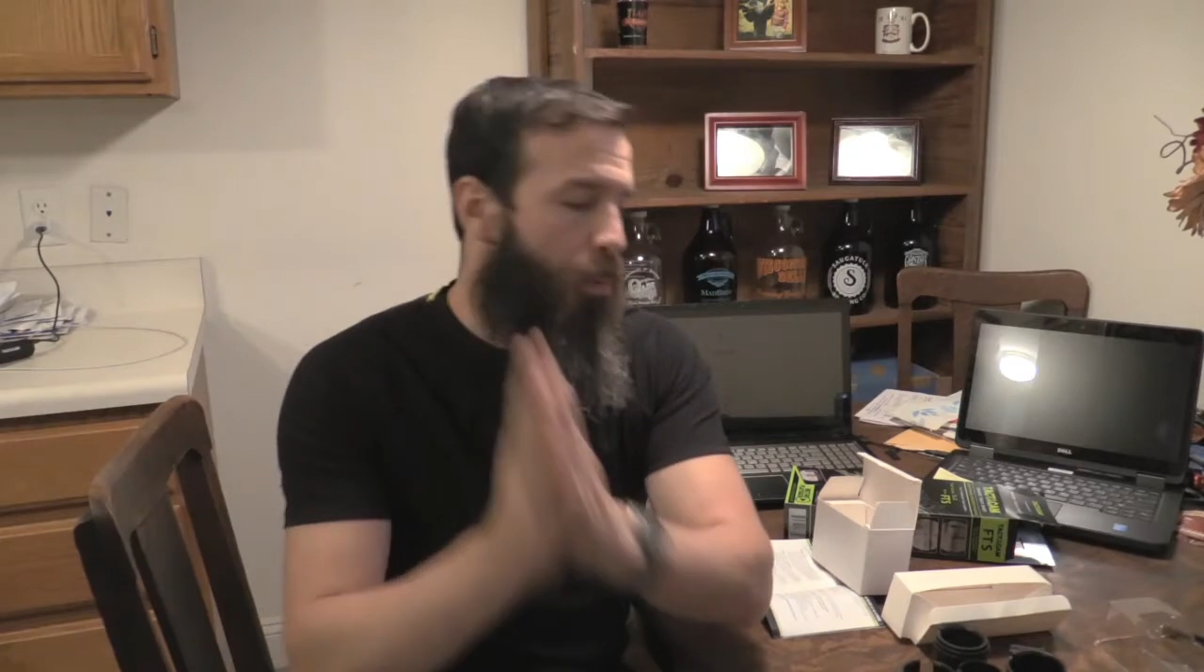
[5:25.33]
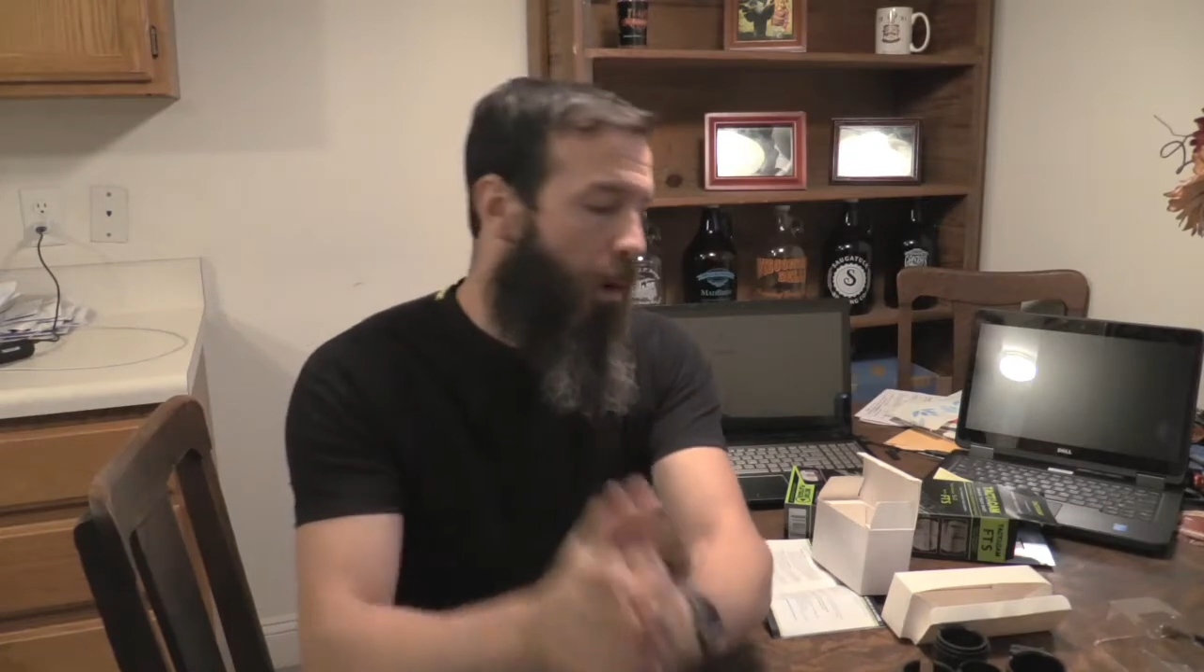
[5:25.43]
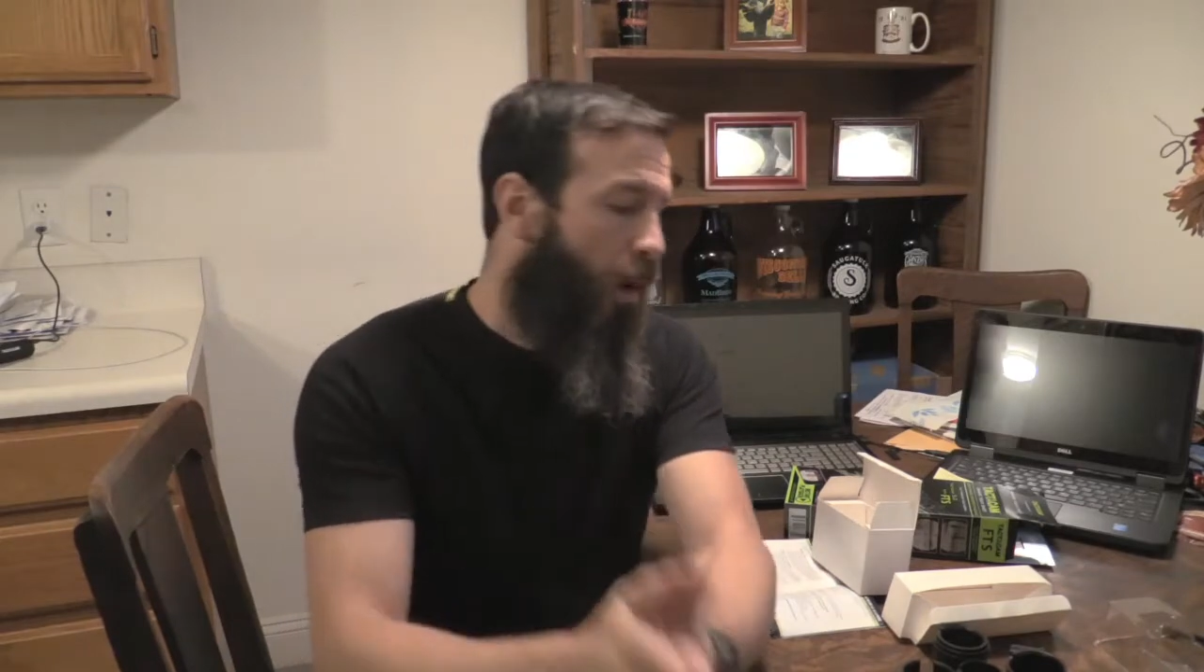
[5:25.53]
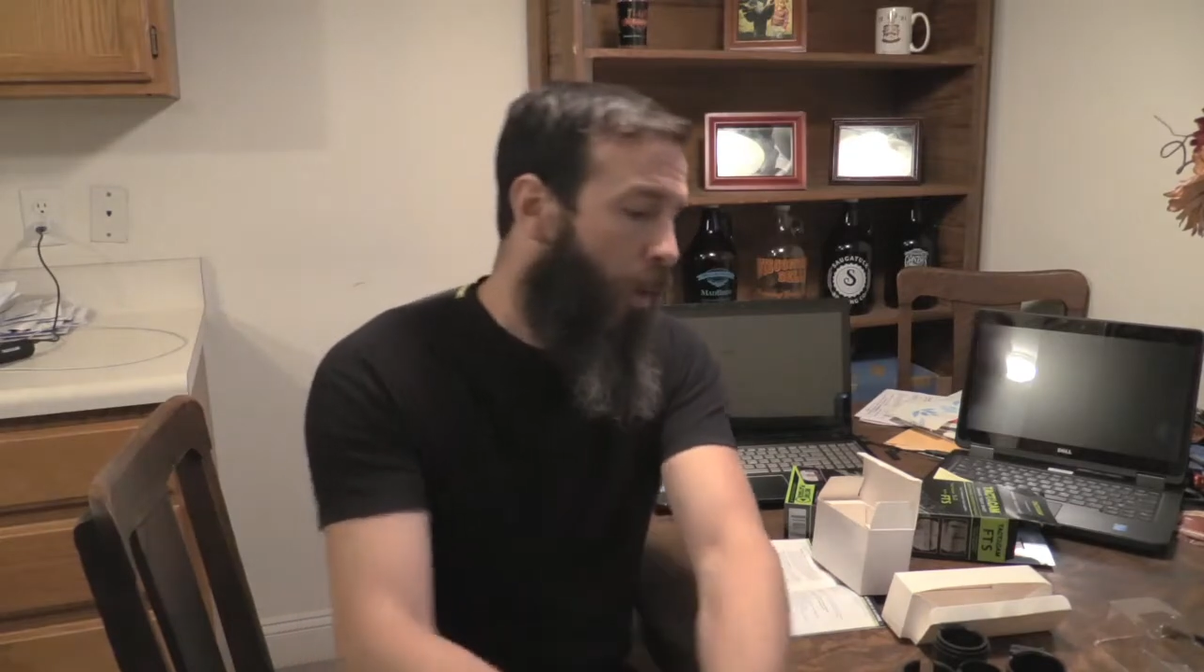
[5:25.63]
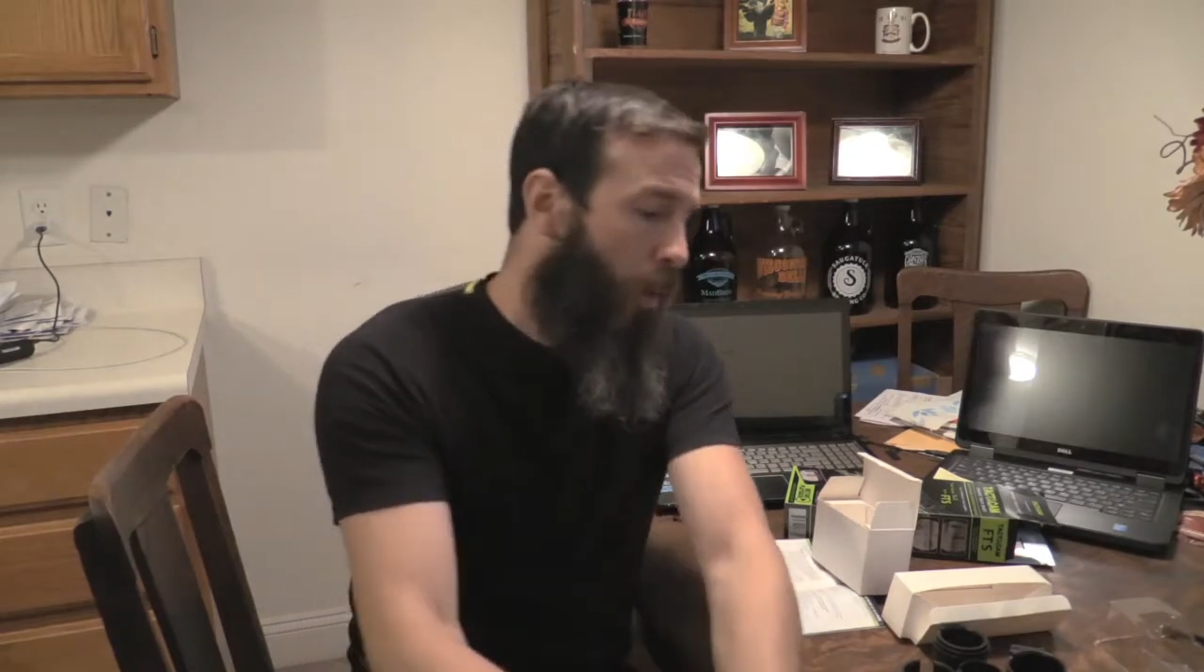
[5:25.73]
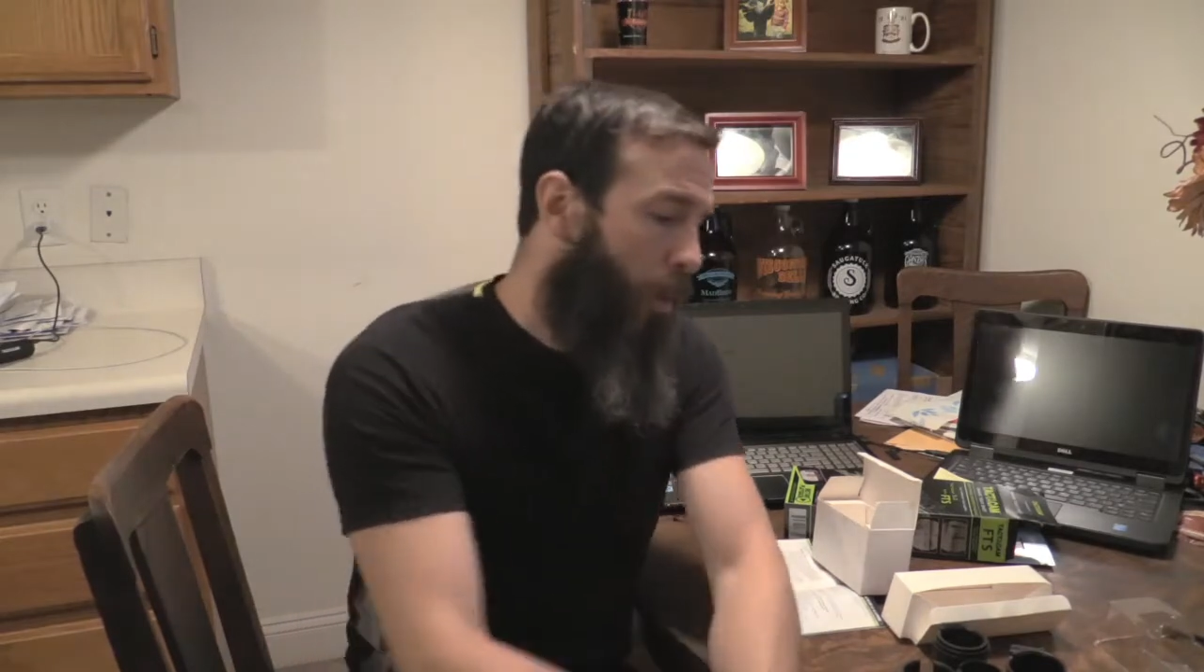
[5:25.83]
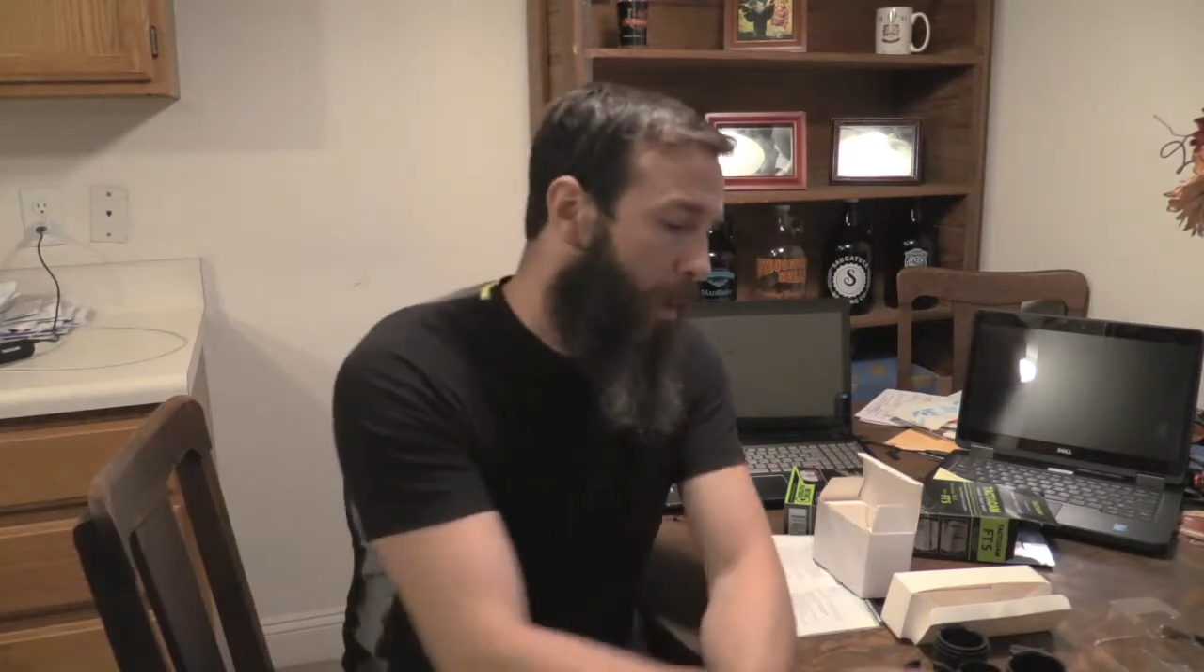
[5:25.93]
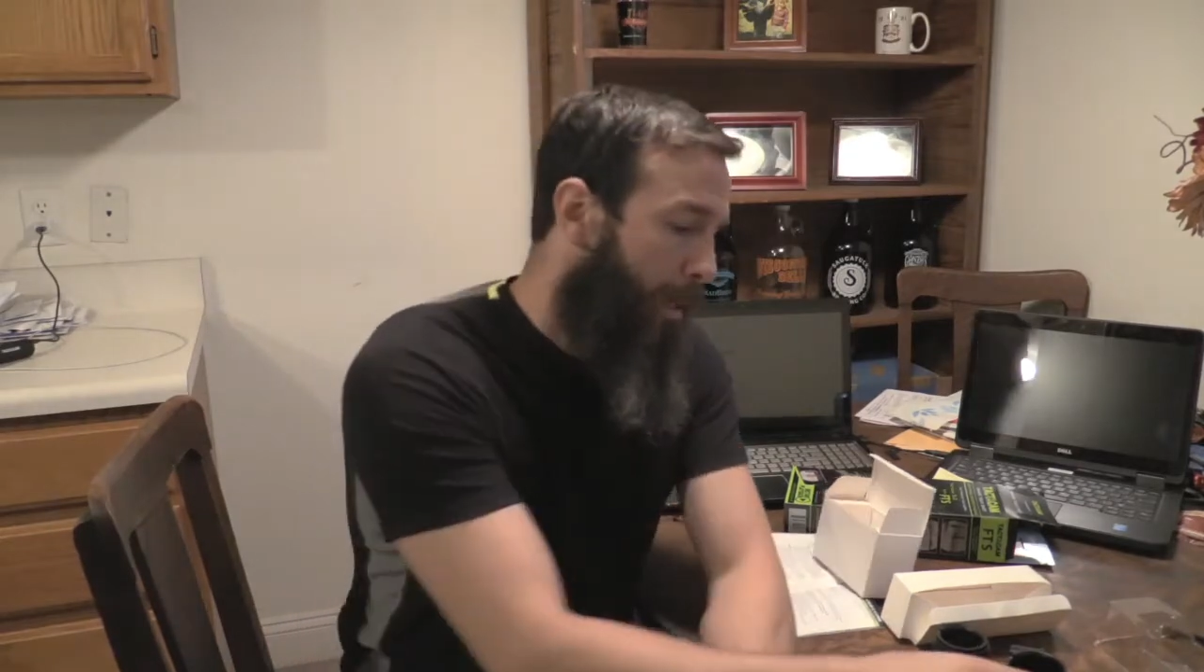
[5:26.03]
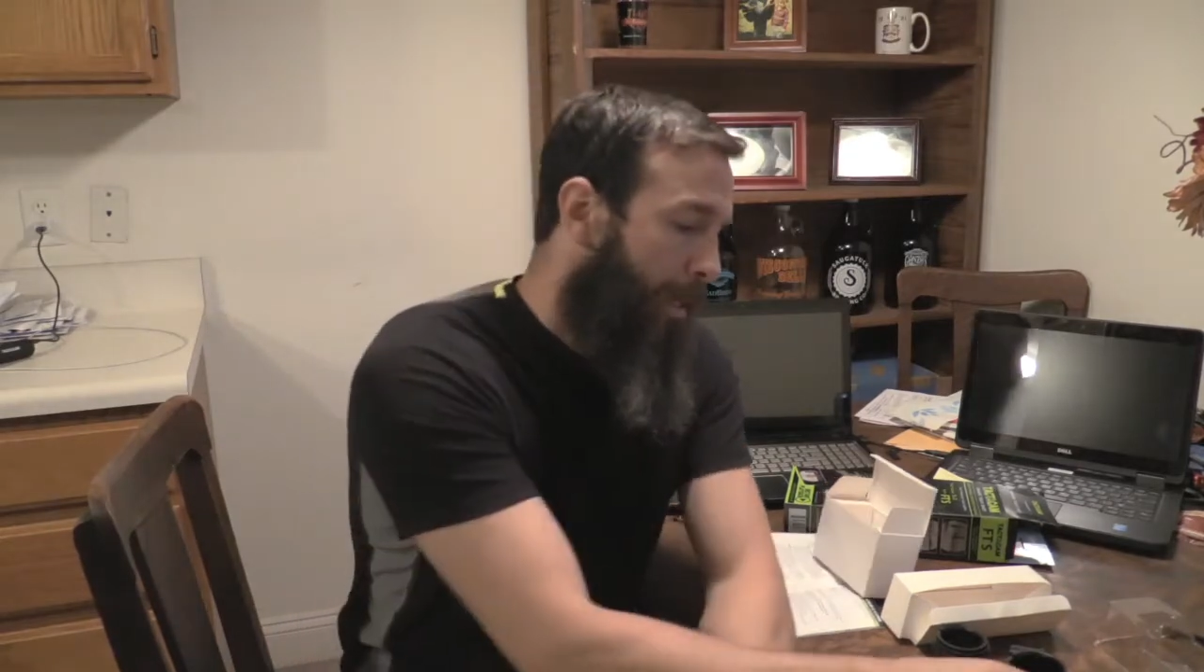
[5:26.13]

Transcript: pro